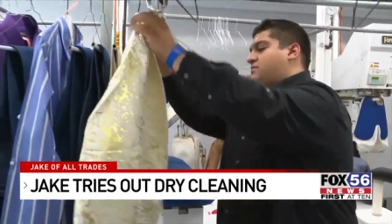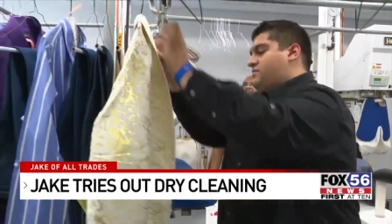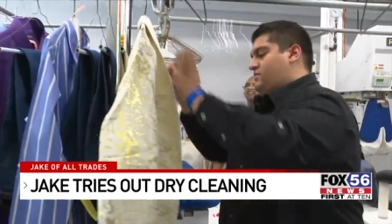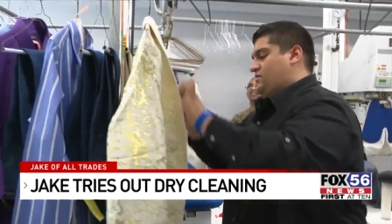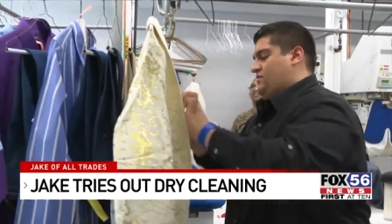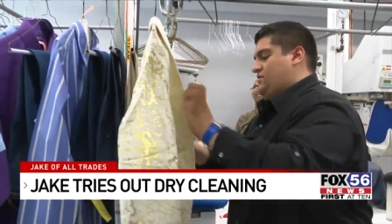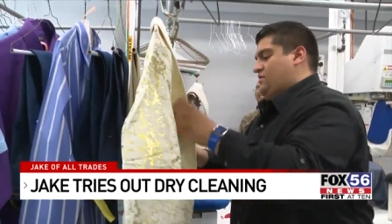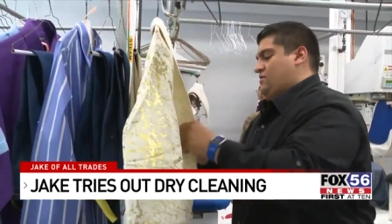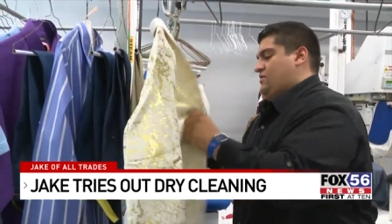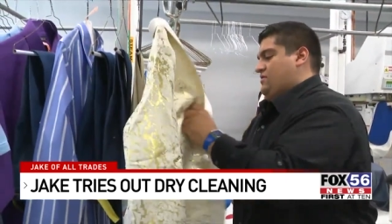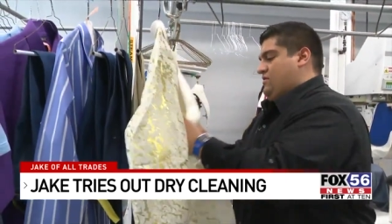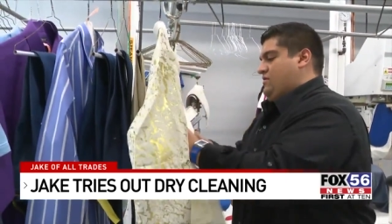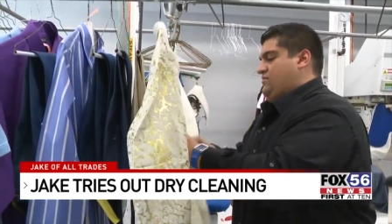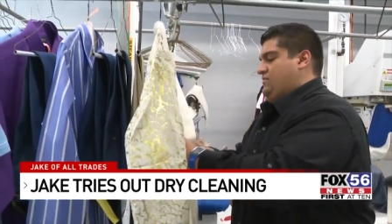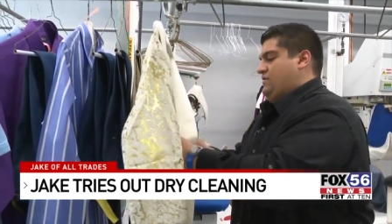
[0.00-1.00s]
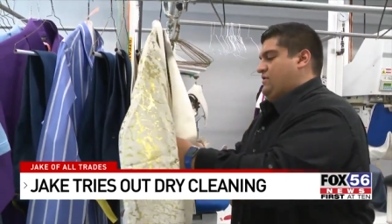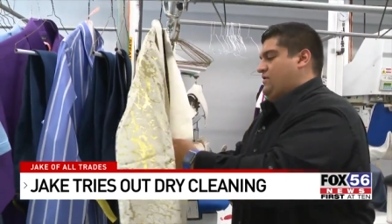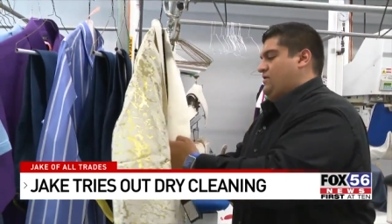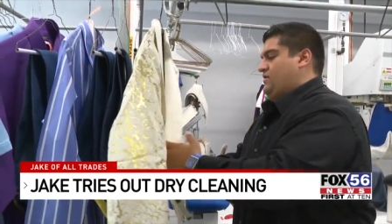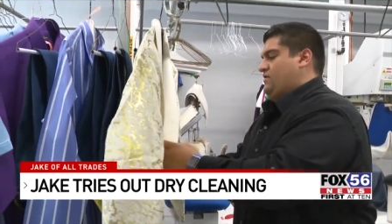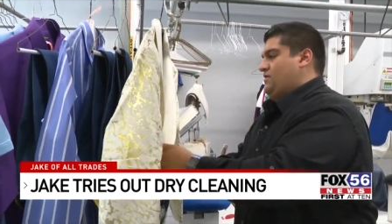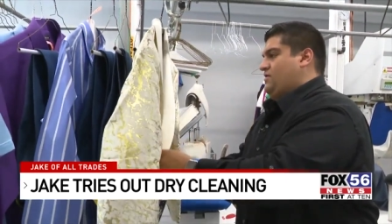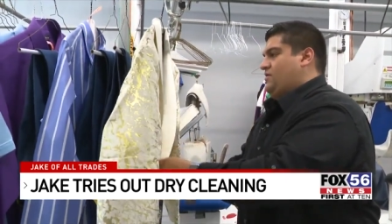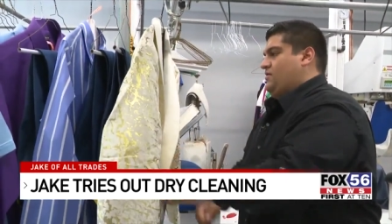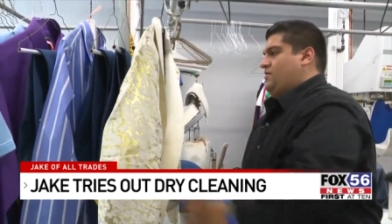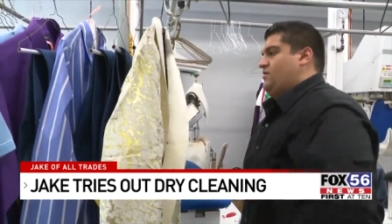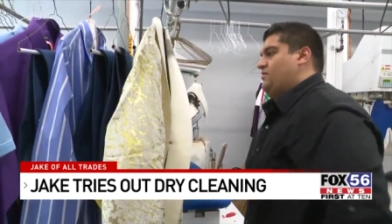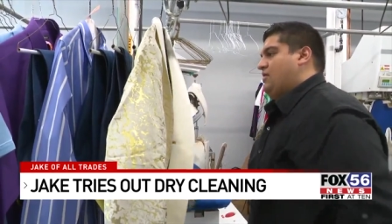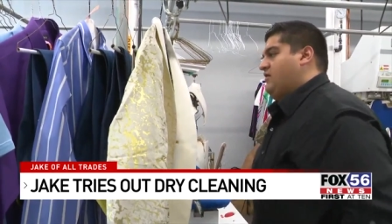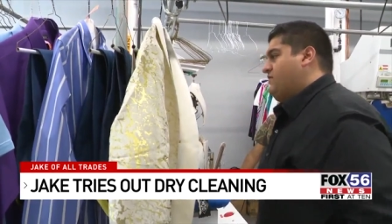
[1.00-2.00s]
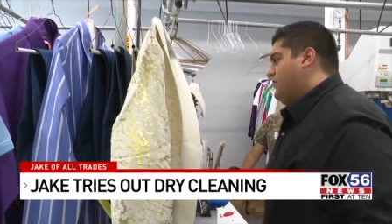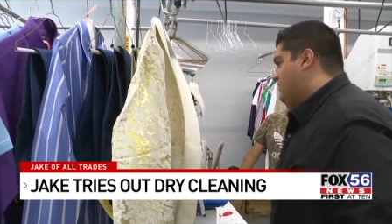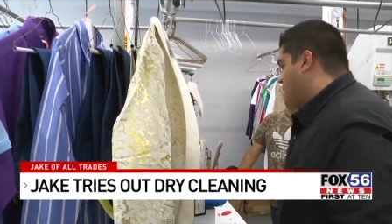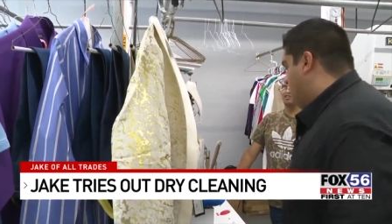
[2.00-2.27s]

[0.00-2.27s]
Put it right up here. Perfect.